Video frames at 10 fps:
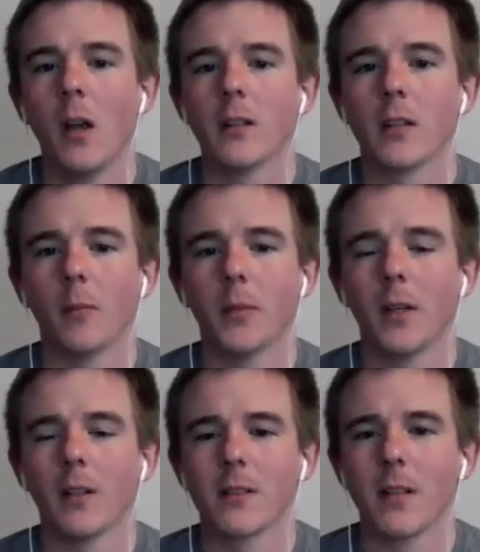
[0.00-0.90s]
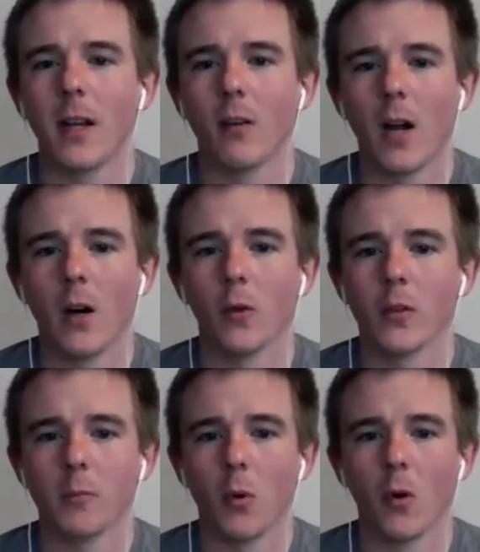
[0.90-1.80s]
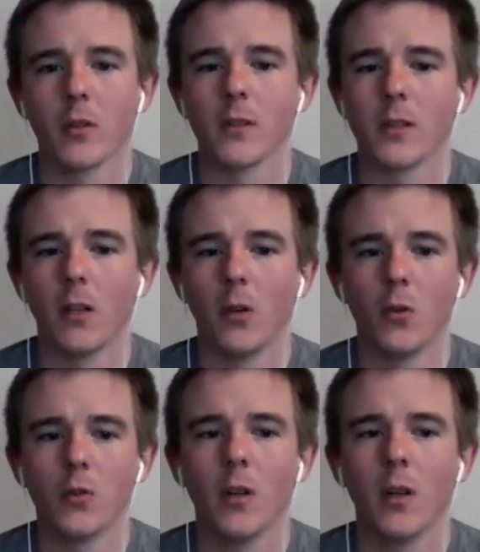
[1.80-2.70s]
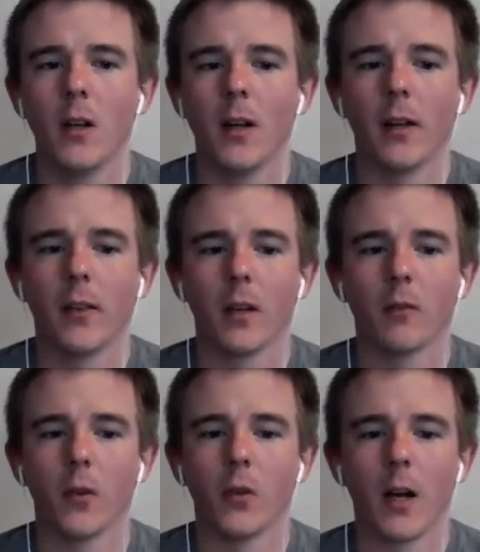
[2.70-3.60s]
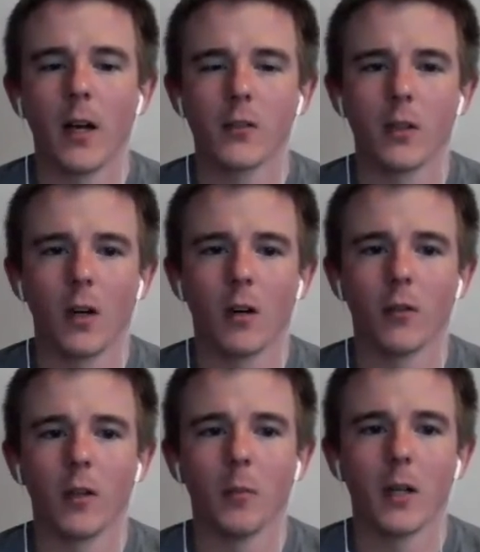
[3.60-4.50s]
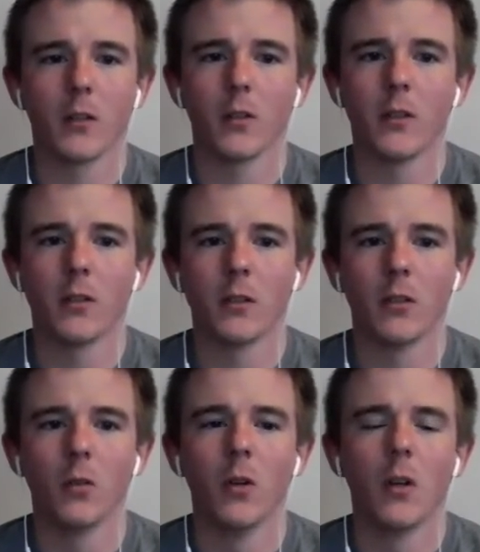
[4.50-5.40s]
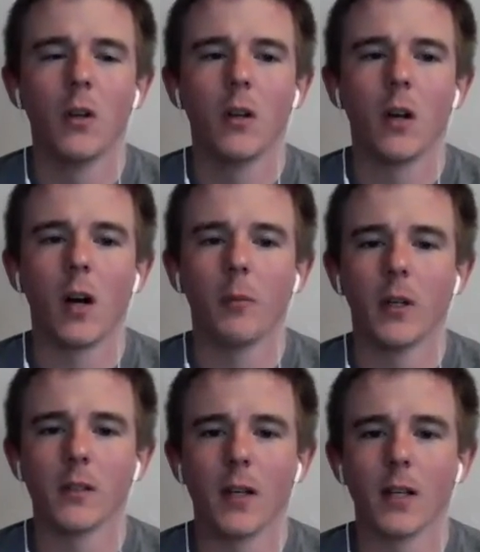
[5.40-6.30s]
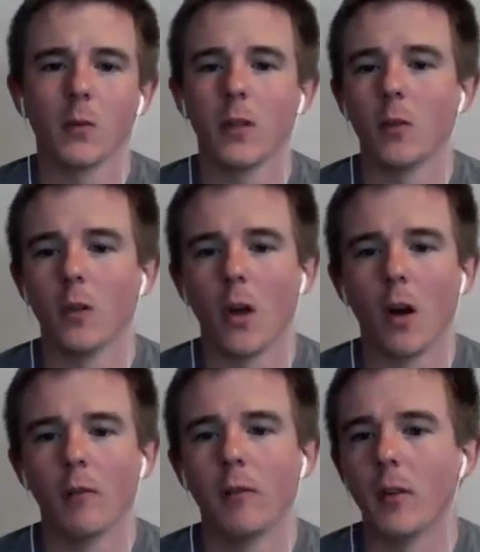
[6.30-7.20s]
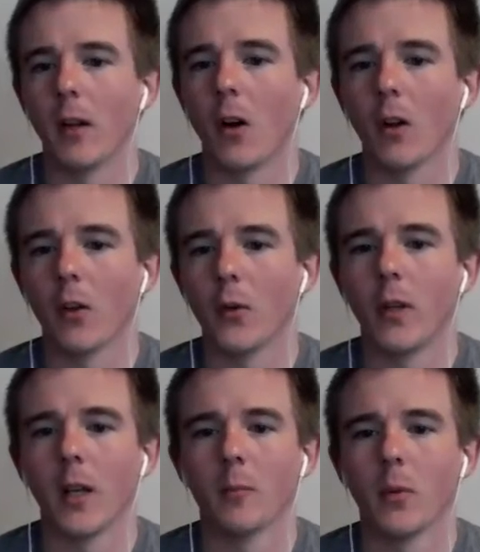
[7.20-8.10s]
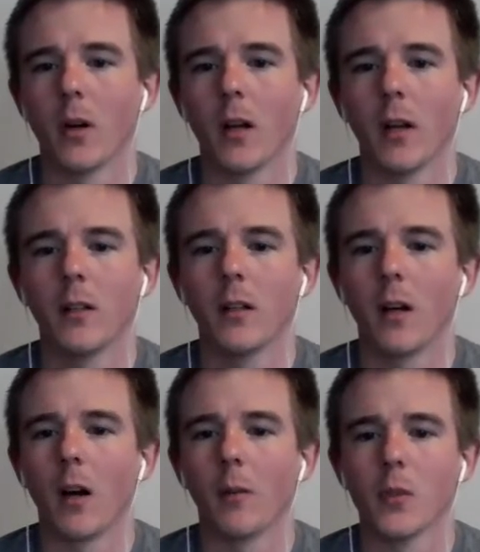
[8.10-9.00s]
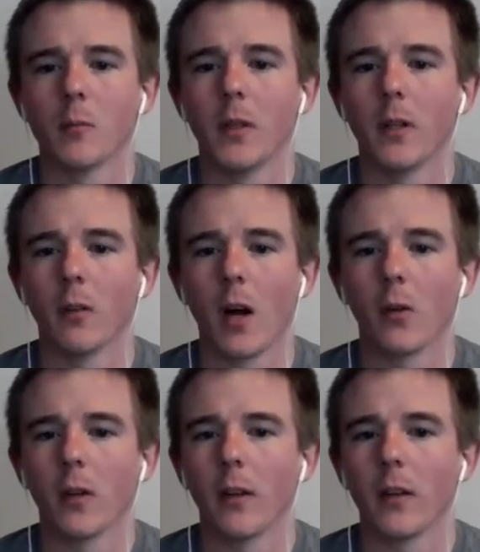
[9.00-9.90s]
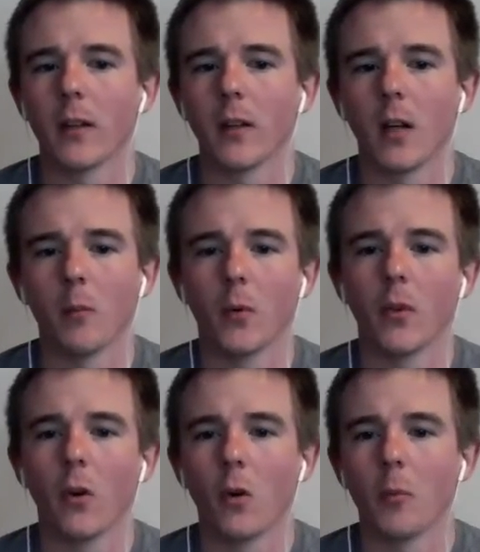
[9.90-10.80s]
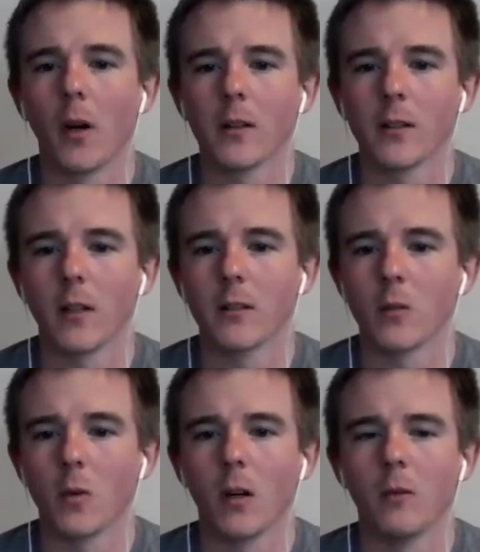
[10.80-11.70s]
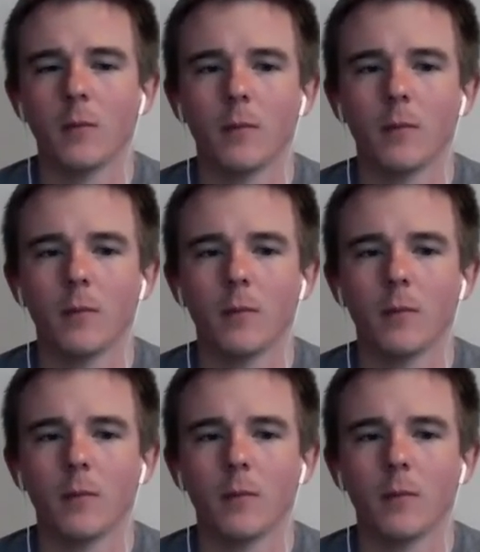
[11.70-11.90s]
Something to stay around the sports is huge, I think, for you guys recovering mentally too, because that's what you love. And although you can't play, just being around it, I think, can help with the whole process as well.